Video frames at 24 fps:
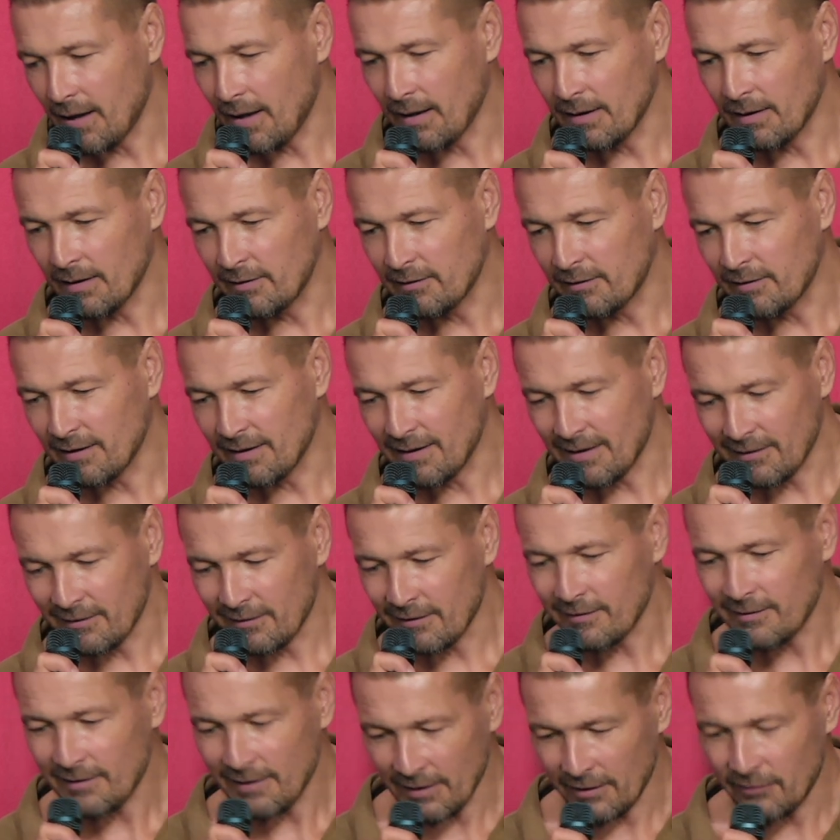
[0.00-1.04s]
uh, he said like
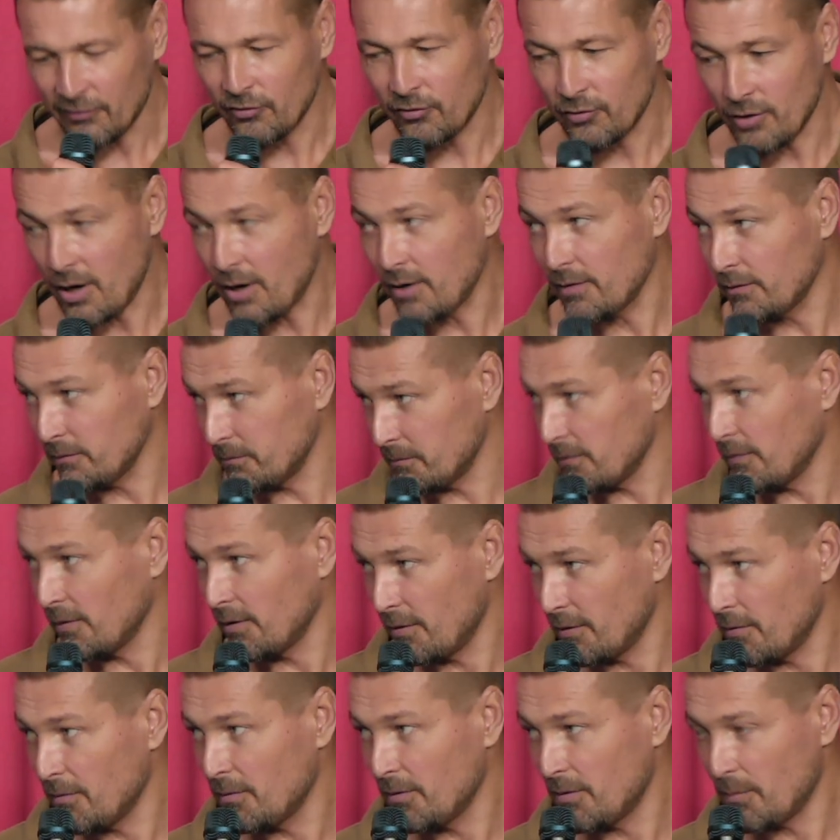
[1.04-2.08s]
just like start
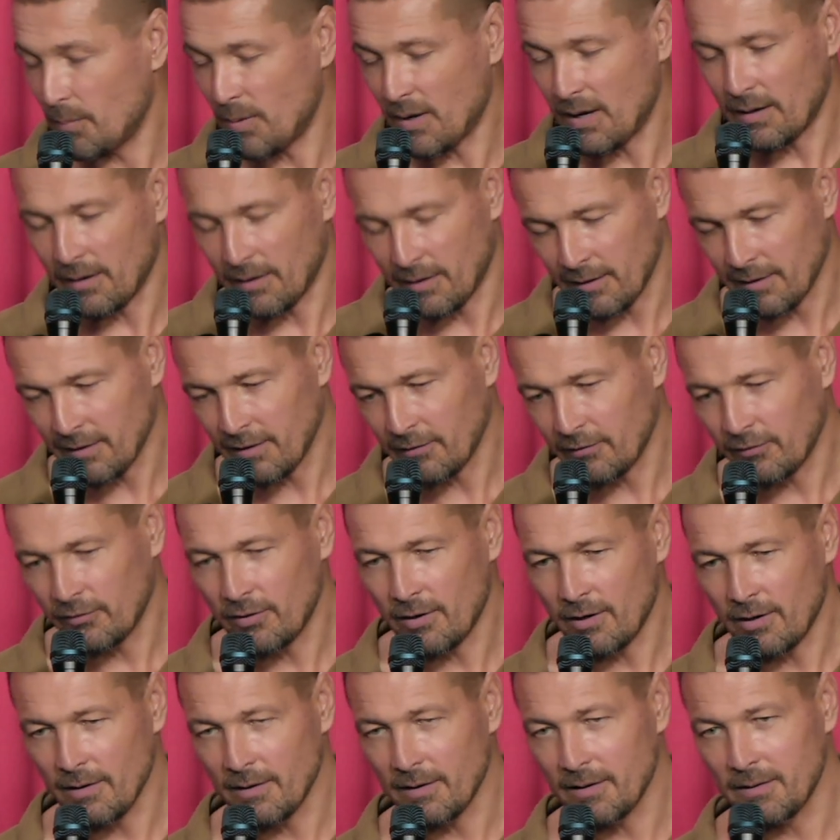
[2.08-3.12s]
you know the bike and i
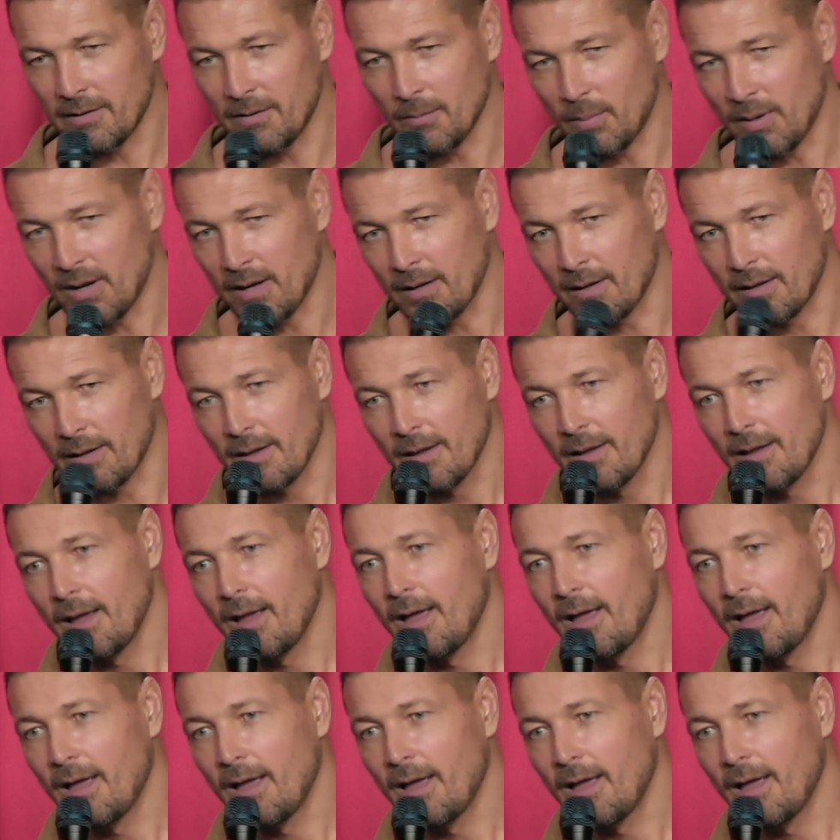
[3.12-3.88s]
started the bike